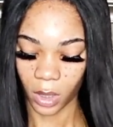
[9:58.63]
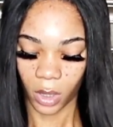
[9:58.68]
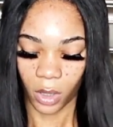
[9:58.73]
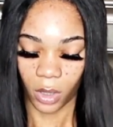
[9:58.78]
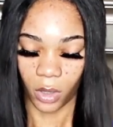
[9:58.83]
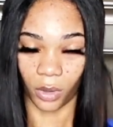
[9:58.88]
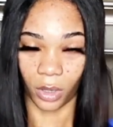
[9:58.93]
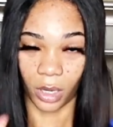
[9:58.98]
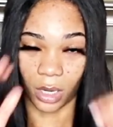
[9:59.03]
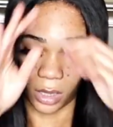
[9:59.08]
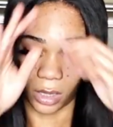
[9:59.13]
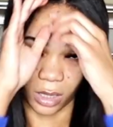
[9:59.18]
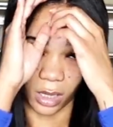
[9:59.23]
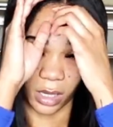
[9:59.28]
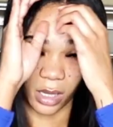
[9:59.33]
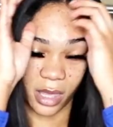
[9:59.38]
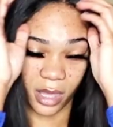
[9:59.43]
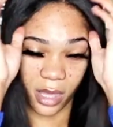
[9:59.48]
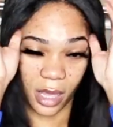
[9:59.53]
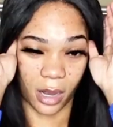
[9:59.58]
You need a good
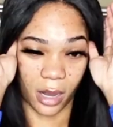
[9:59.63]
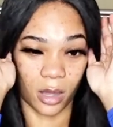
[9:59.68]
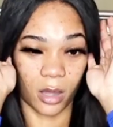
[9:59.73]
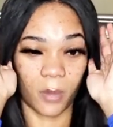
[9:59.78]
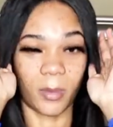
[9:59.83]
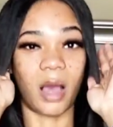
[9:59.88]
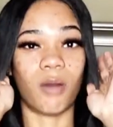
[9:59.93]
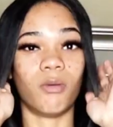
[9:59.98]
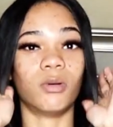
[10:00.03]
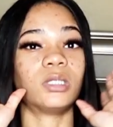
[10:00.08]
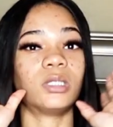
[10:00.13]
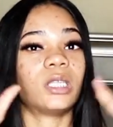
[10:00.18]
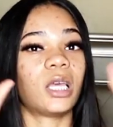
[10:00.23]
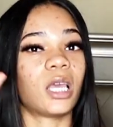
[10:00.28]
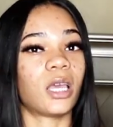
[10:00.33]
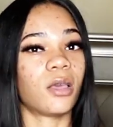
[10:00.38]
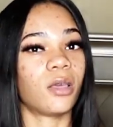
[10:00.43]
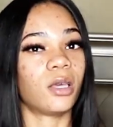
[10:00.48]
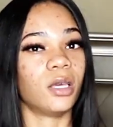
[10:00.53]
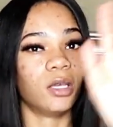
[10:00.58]
setup. I would
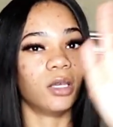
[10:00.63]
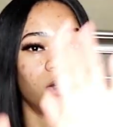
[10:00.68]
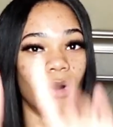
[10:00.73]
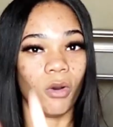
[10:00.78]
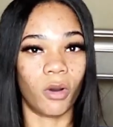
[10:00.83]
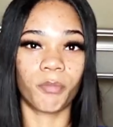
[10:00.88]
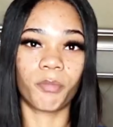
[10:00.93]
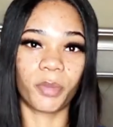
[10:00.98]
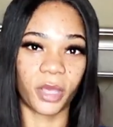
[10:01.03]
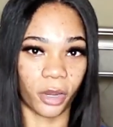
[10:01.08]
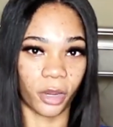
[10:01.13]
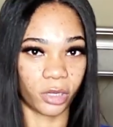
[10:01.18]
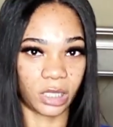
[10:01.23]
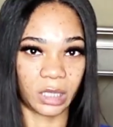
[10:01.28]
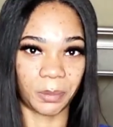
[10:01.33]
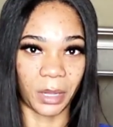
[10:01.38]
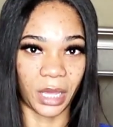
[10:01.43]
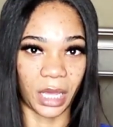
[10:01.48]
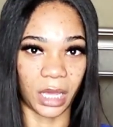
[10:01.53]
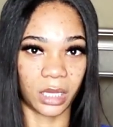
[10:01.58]
say go on
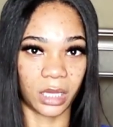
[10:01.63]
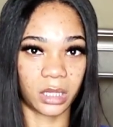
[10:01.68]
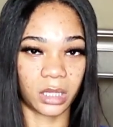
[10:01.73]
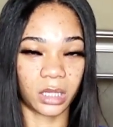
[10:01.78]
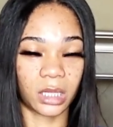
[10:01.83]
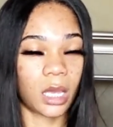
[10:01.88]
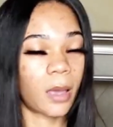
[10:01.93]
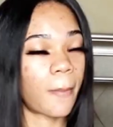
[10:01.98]
Peerspace.